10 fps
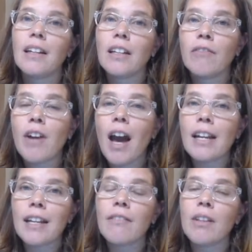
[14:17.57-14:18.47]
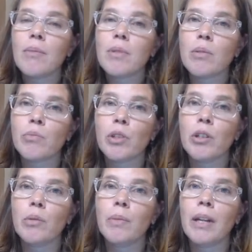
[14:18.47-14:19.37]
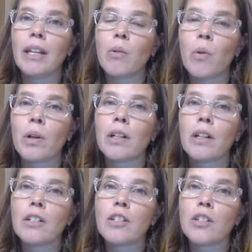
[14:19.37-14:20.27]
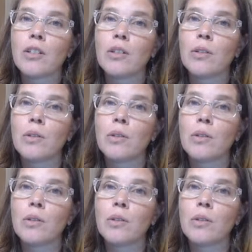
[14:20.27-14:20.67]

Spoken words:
You've got to give them some room in order to,